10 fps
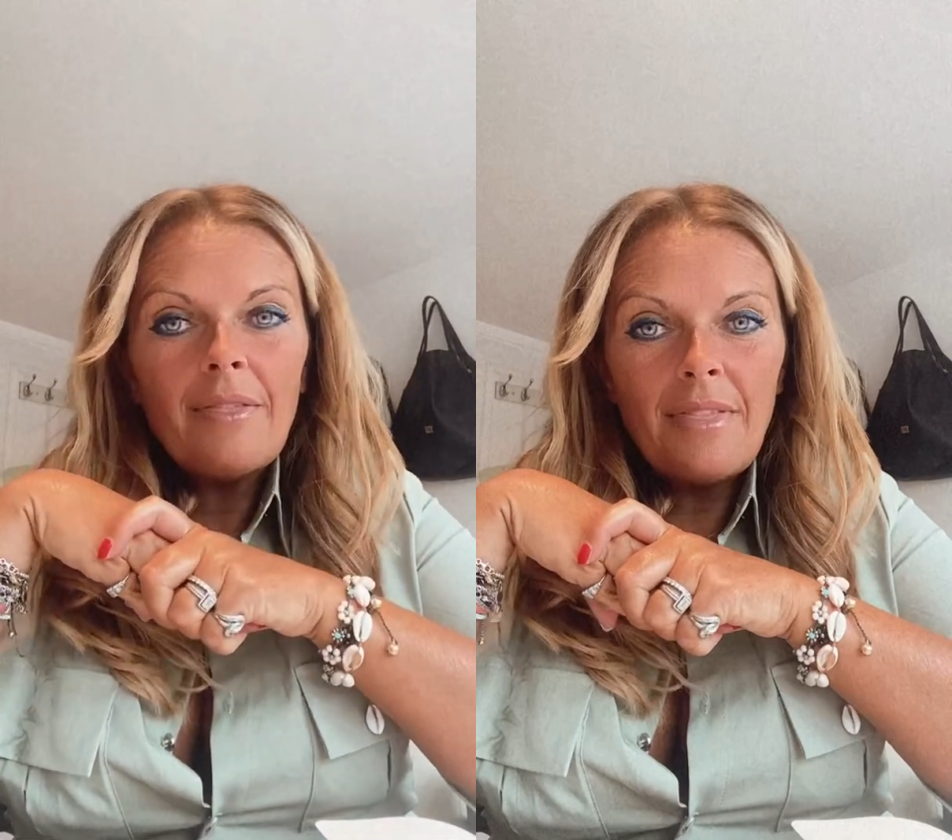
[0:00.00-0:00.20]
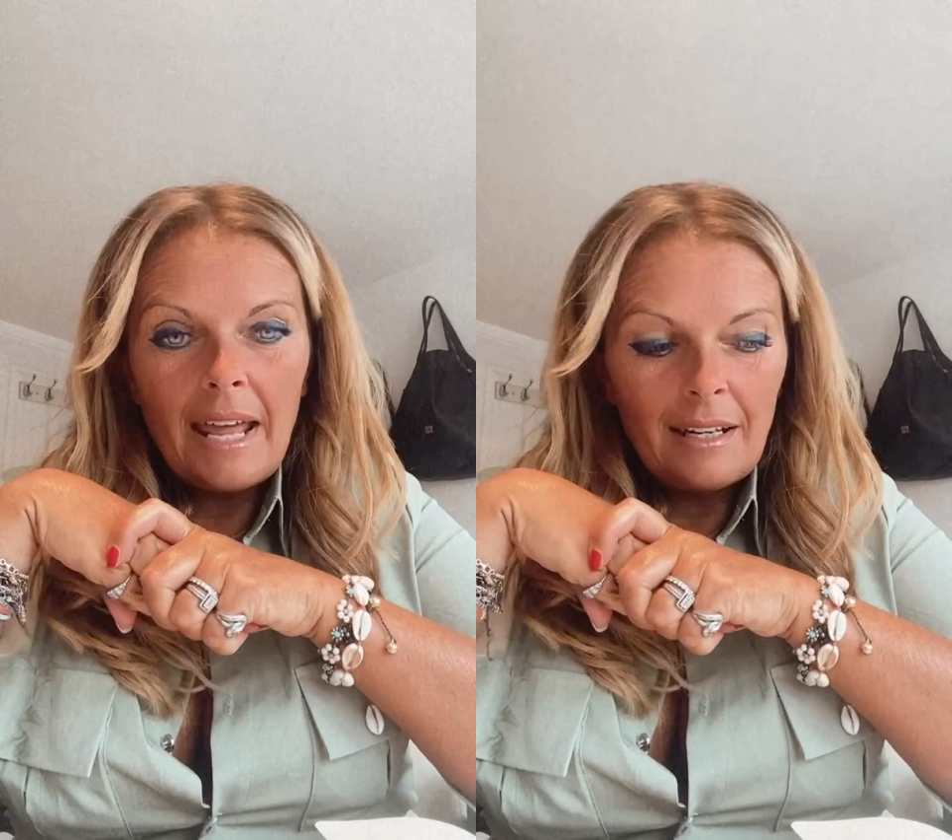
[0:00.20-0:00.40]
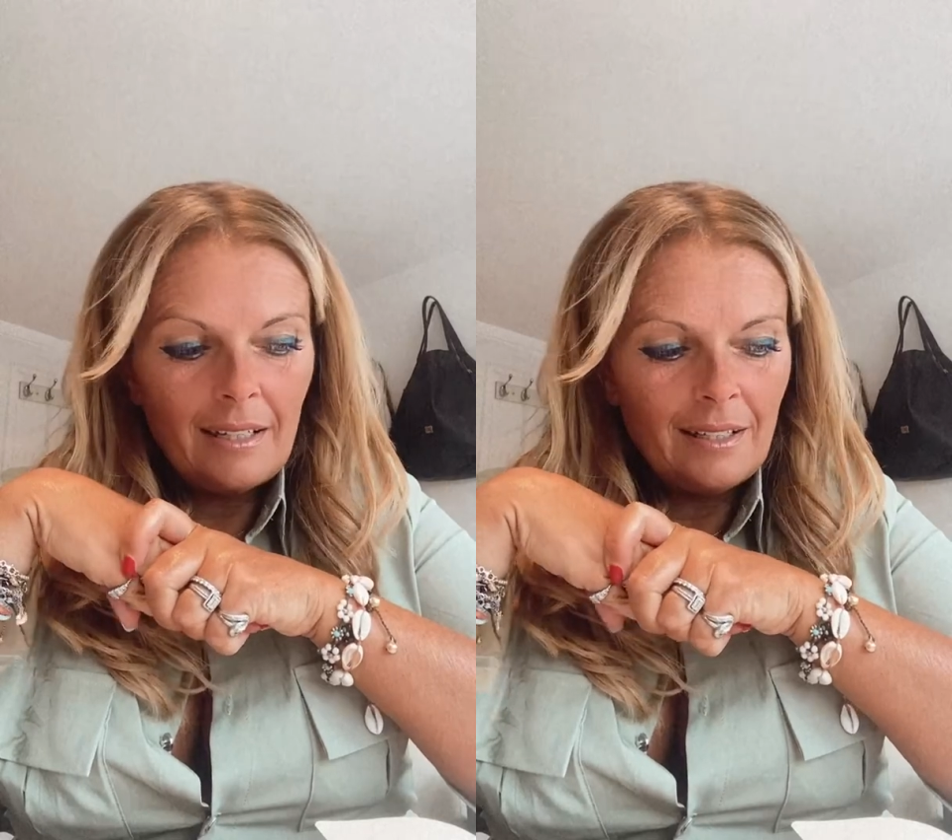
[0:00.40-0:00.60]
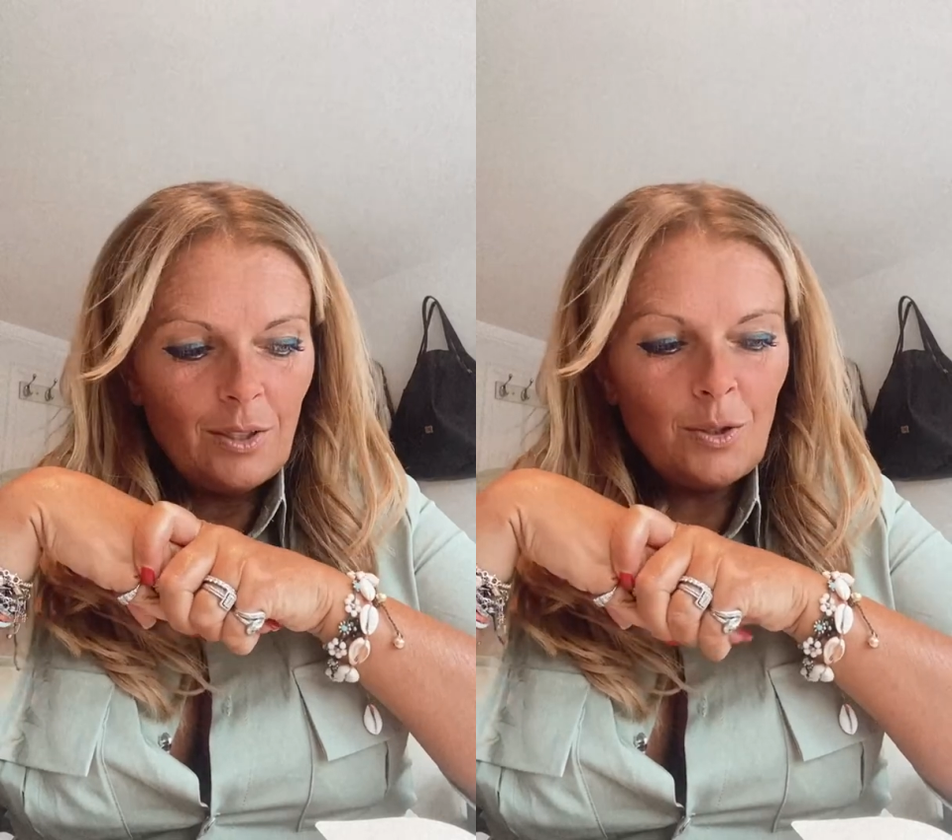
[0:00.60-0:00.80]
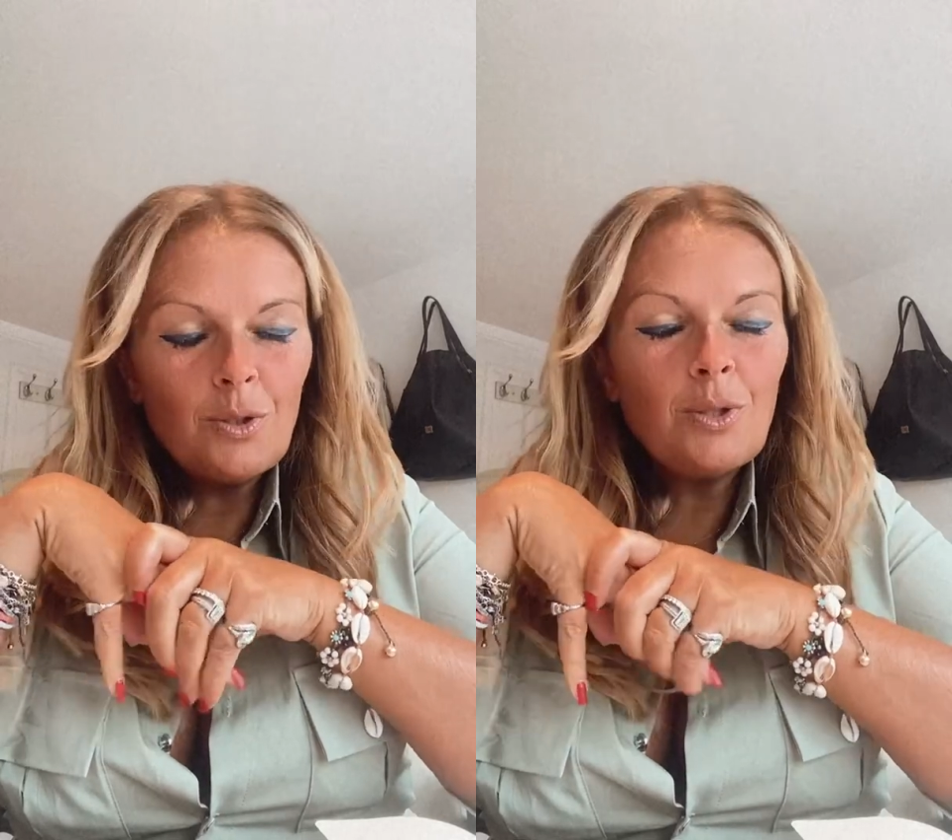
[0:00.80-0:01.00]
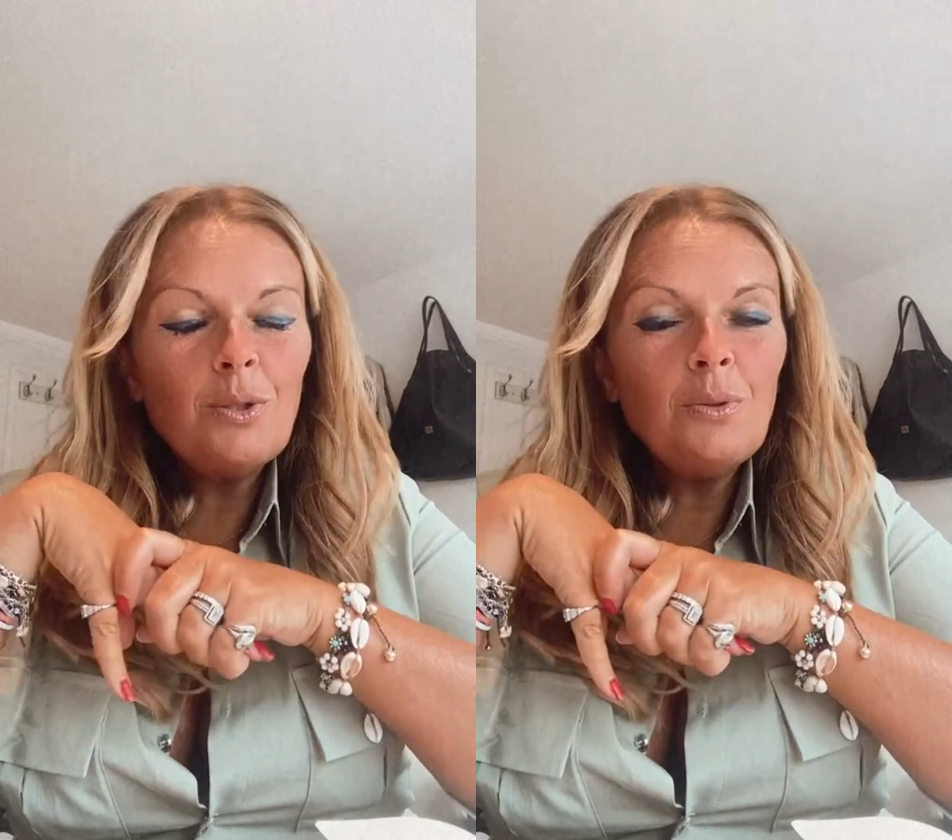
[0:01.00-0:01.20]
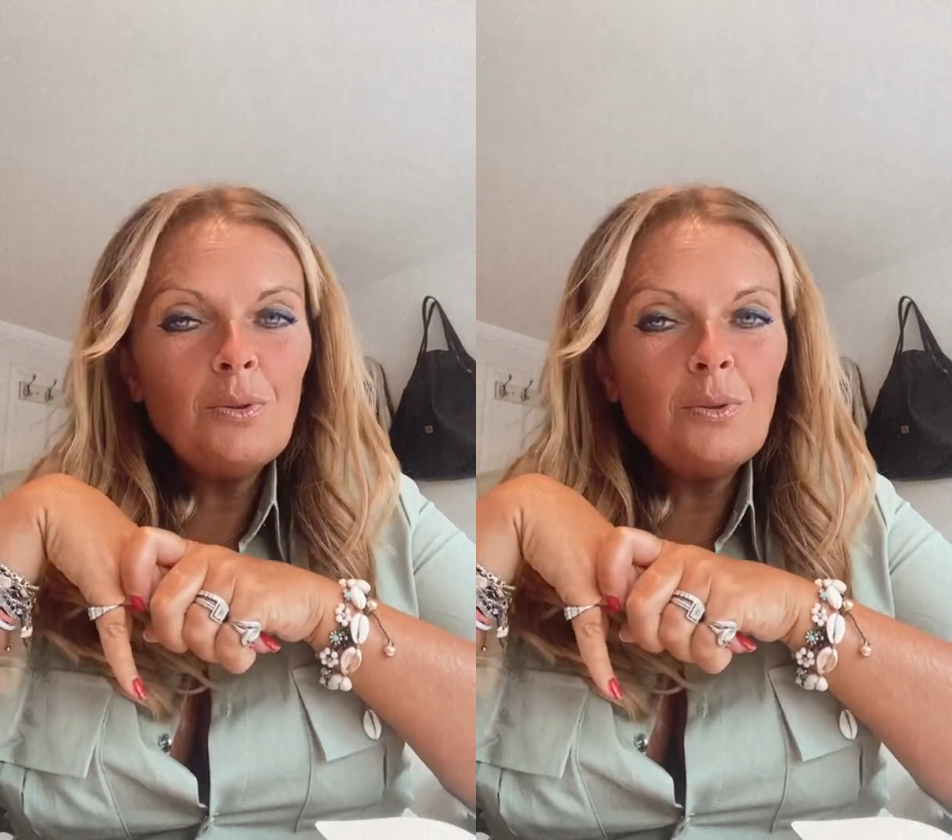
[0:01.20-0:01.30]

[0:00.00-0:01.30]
Then, 2